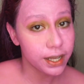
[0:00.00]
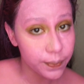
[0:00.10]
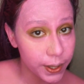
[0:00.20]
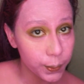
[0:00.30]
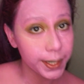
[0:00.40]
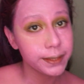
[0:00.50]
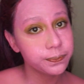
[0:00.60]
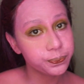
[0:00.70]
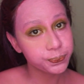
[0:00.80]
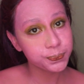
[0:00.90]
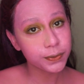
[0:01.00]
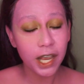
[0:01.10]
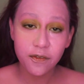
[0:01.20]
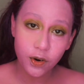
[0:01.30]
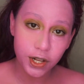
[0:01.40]
out of my way
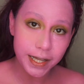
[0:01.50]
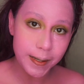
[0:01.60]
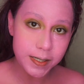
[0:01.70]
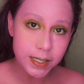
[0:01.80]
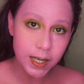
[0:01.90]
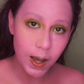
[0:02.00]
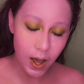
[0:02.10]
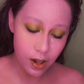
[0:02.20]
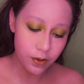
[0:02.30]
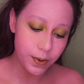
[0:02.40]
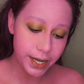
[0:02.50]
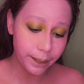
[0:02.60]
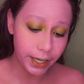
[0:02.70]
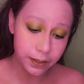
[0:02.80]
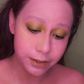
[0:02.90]
for this Halloween
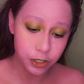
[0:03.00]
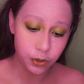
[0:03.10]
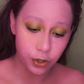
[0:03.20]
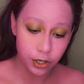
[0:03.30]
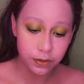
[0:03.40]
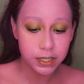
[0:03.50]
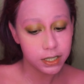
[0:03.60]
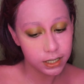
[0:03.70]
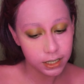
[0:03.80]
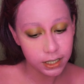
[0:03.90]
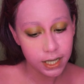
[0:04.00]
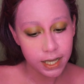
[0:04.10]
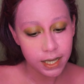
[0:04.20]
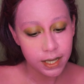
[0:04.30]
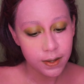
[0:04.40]
makeup tutorial to
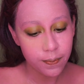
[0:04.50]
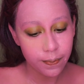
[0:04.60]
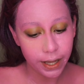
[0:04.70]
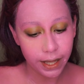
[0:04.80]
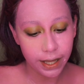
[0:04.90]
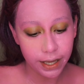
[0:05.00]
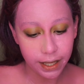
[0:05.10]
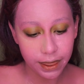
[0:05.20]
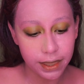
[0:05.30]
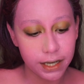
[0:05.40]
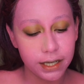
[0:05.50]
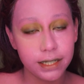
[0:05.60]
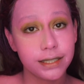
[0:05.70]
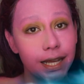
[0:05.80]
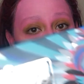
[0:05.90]
buy
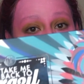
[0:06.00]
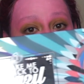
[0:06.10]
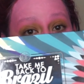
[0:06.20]
the Take Me